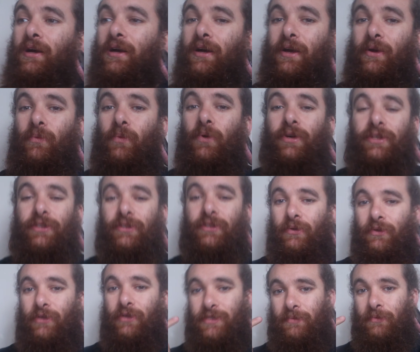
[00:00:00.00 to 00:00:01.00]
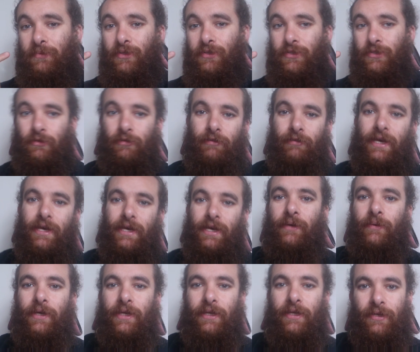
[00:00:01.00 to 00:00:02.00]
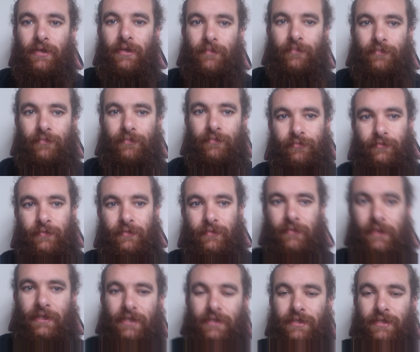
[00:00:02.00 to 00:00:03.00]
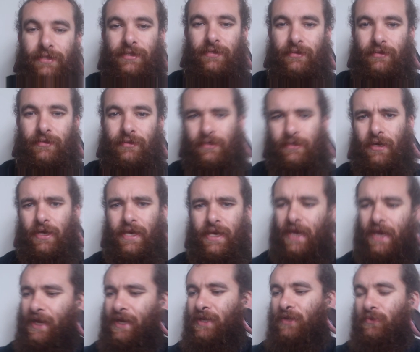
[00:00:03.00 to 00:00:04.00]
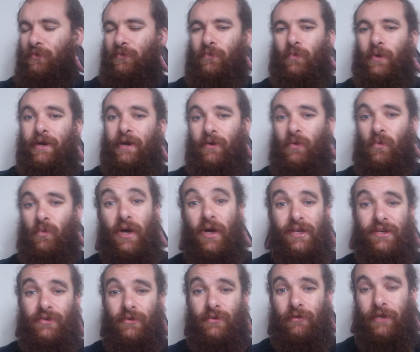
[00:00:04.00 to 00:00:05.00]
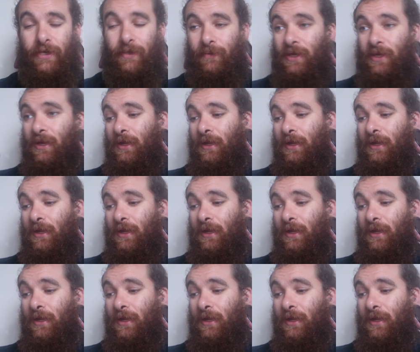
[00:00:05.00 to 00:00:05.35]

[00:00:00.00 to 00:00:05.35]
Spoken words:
I wanted to order some new jewellery anyway, because I hate wearing white jewellery.